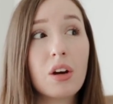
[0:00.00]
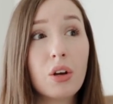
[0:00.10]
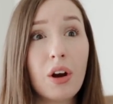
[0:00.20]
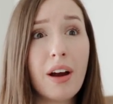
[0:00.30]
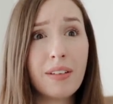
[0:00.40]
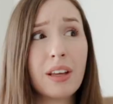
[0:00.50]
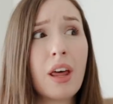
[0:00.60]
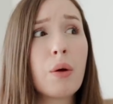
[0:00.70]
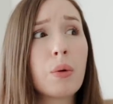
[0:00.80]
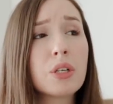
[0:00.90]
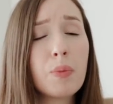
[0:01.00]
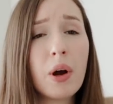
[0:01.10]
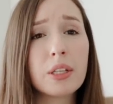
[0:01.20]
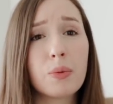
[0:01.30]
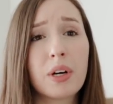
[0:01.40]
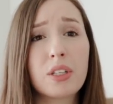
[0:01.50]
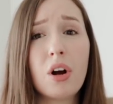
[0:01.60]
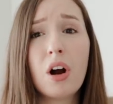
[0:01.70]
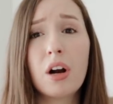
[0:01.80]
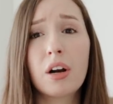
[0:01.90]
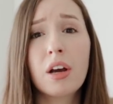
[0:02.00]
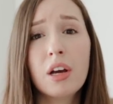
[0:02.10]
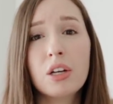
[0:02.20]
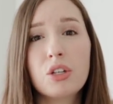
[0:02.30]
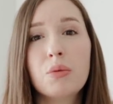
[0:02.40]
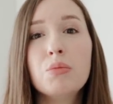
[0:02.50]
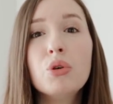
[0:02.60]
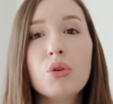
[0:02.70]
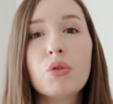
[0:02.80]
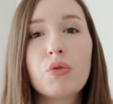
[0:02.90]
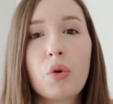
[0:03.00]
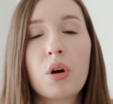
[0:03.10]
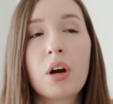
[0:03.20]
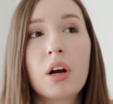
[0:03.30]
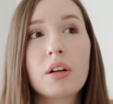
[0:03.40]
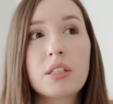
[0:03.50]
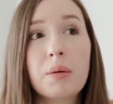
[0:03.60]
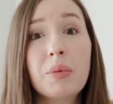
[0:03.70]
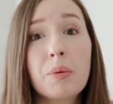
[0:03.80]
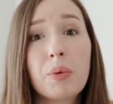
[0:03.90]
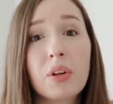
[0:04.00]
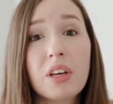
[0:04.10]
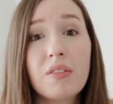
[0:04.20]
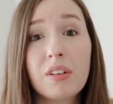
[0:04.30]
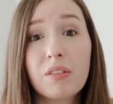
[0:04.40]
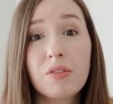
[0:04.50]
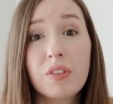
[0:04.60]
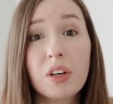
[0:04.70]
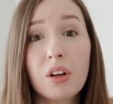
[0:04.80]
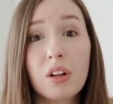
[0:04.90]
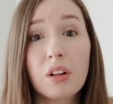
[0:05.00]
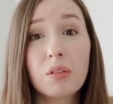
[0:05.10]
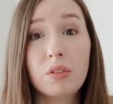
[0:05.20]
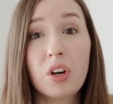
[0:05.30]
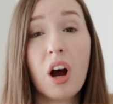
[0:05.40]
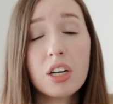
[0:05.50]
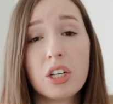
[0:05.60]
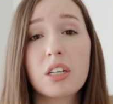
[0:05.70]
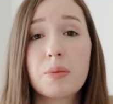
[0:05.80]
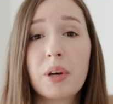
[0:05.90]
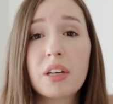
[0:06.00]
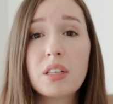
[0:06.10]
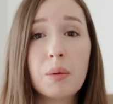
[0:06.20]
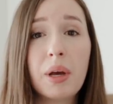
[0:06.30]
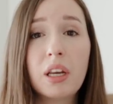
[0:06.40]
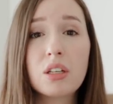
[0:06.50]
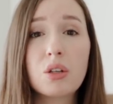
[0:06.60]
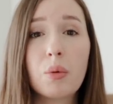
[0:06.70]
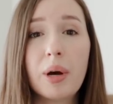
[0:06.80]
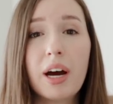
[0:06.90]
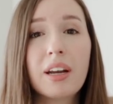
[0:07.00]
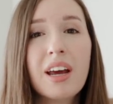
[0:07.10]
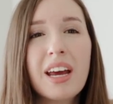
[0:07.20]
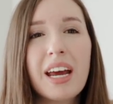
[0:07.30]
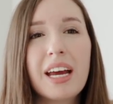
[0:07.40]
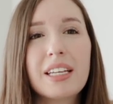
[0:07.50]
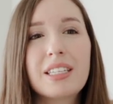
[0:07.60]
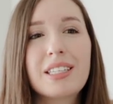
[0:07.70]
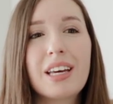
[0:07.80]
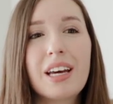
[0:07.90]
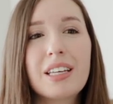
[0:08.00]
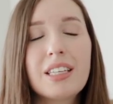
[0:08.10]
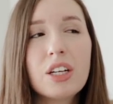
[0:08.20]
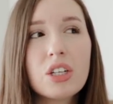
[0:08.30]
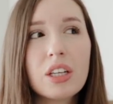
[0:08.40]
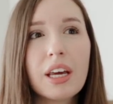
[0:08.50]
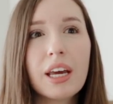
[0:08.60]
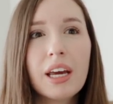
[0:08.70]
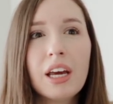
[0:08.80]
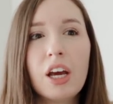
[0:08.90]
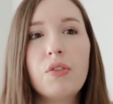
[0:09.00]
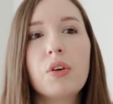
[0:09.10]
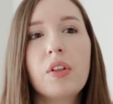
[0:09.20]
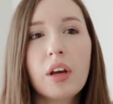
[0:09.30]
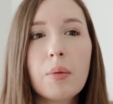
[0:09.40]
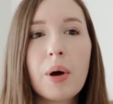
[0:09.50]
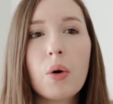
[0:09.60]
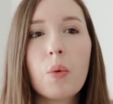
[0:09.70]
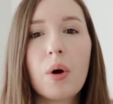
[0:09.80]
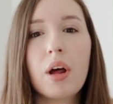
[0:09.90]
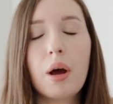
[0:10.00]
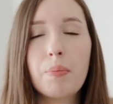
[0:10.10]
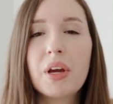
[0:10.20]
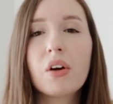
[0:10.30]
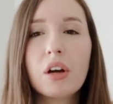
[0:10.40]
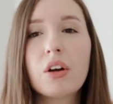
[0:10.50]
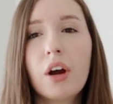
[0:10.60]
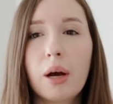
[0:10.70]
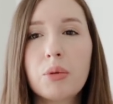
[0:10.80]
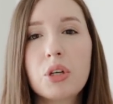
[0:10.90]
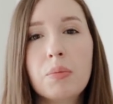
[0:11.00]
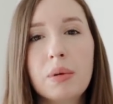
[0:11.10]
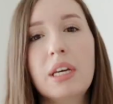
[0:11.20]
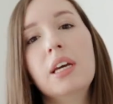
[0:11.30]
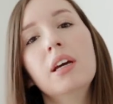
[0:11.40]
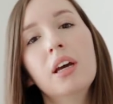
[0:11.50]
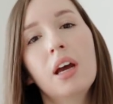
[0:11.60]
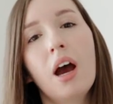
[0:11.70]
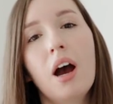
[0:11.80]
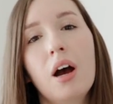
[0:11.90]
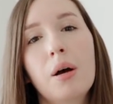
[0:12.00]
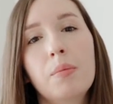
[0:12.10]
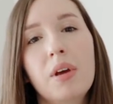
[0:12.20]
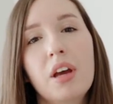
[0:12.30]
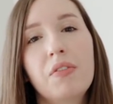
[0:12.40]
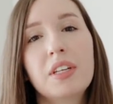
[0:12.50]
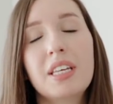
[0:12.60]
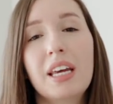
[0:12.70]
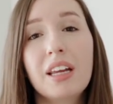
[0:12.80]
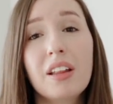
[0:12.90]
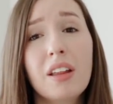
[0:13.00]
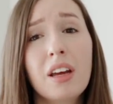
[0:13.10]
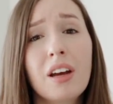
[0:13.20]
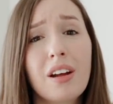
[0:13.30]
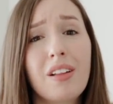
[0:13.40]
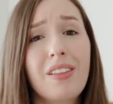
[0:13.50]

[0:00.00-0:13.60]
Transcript: you're having that response where it's hard to move, or some people even feel nauseous because the pain is so bad. It's essentially, if you think about what a period cramp should be, if it's anything